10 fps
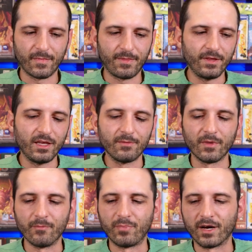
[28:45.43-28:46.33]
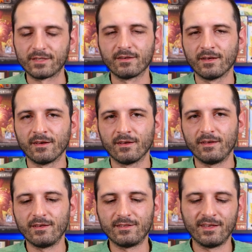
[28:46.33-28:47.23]
theme, but
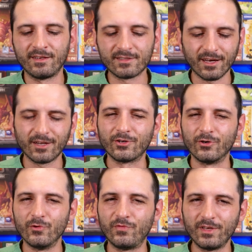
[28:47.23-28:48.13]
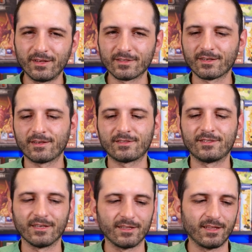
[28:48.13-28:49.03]
it, it is kind of goofy. It is kind of
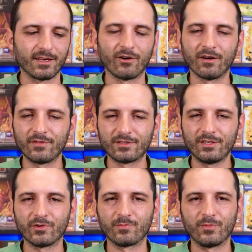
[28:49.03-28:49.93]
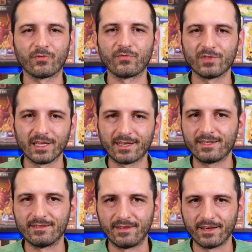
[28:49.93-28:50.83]
silly. Like obviously you're you're
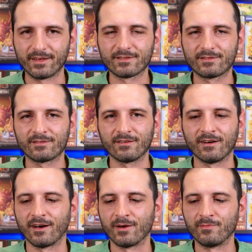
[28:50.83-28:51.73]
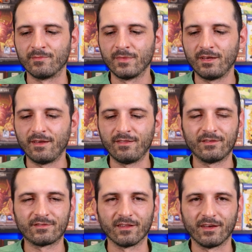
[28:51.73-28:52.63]
flicking discs um, in
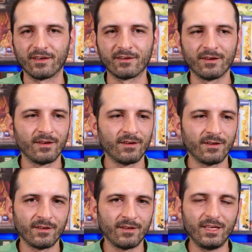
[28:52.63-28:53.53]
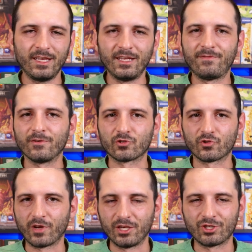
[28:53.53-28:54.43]
this like
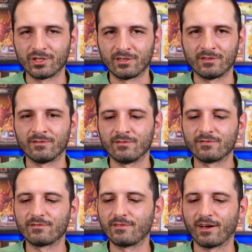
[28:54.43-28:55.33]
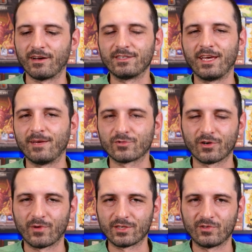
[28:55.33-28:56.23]
infiltration uh, game
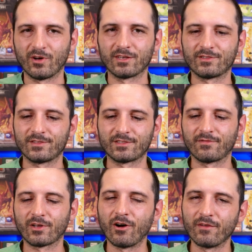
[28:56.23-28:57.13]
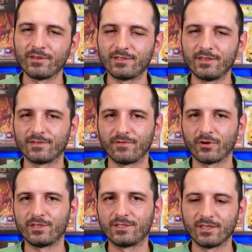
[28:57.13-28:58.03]
trying to rescue hostages and stuff. Like obviously it's
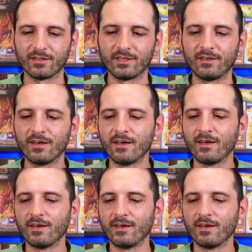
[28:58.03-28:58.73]
very silly.